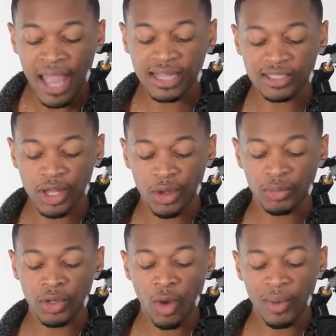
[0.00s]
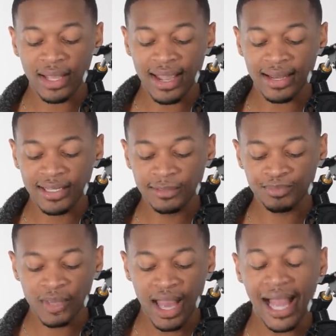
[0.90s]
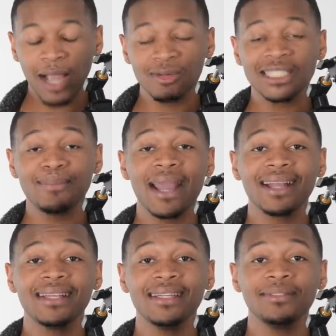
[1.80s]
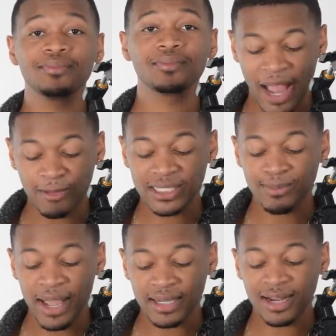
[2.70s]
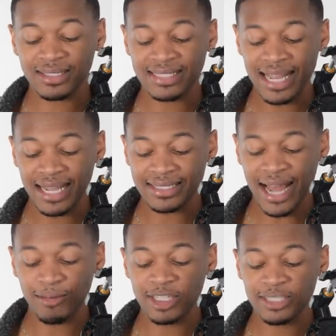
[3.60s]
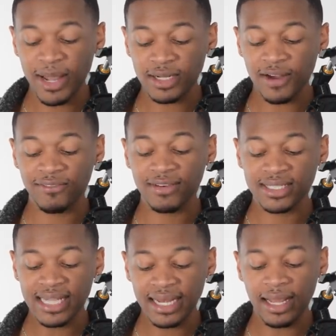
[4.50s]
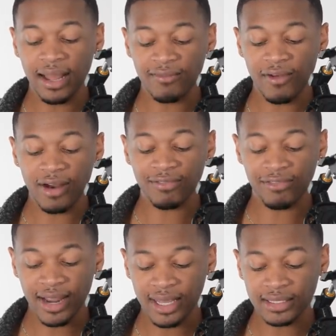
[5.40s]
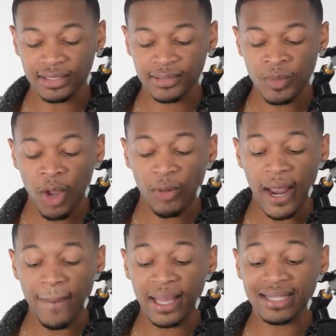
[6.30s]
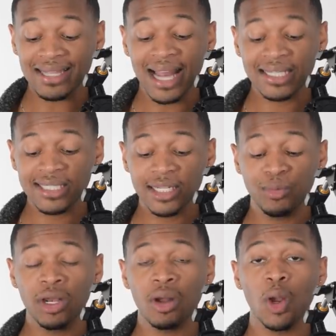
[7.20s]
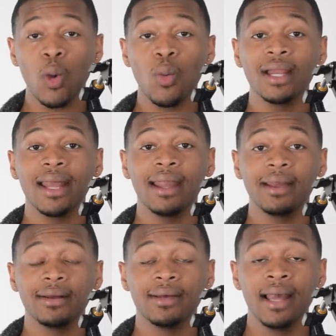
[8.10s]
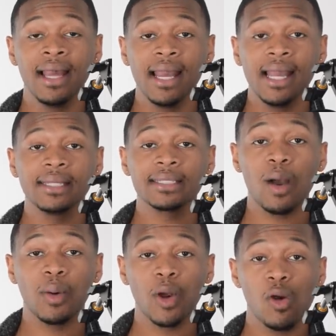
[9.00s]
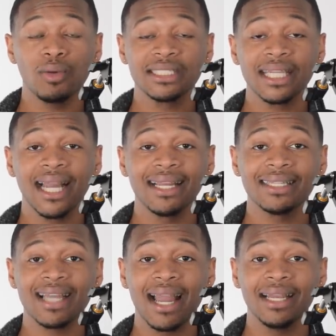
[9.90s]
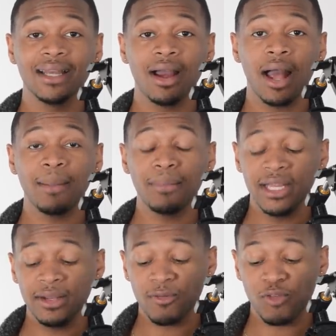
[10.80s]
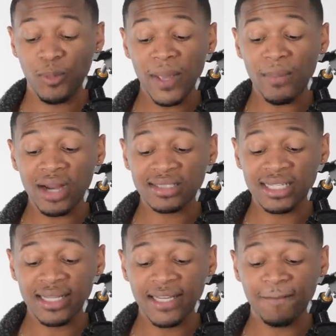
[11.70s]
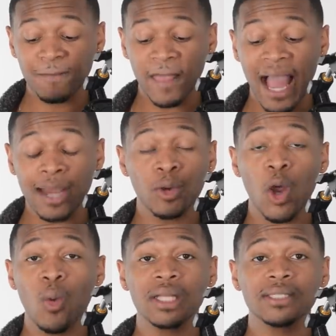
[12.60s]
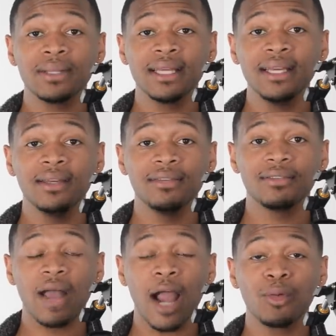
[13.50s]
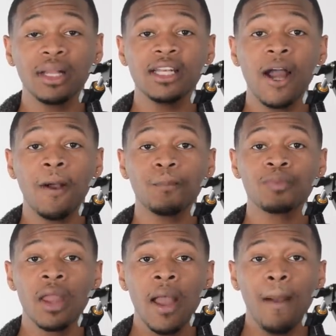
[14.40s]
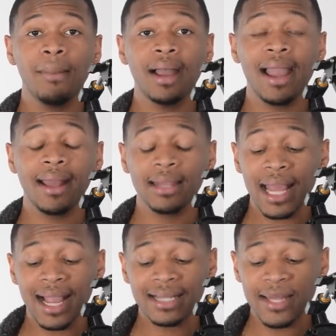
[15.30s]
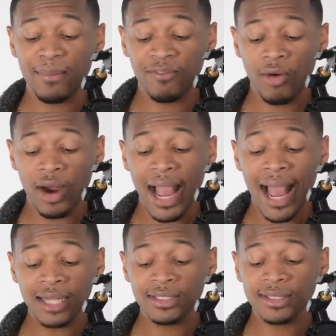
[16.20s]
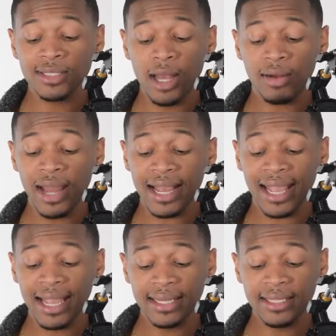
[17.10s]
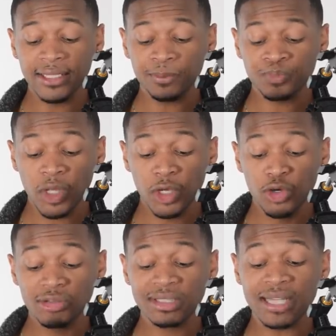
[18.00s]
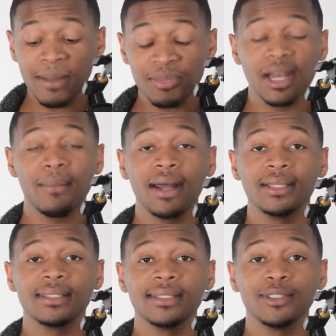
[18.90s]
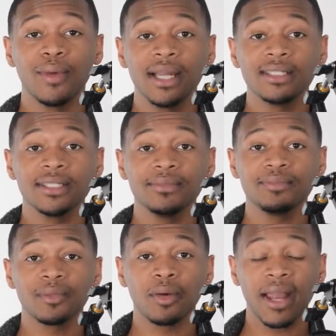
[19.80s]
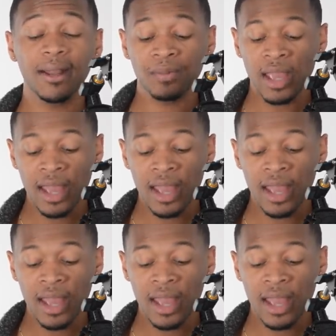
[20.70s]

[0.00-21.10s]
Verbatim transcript: And so, you know what, Kandi? I respect it. I respect her stance. I respect her for standing up for her friends, right? Because honestly, we don't know what the hell is going on with T.I. and Tiny. I mean, for me personally, I don't know what to believe. I really don't. But like I said before, I just know that Kandi knew something about the situation, okay?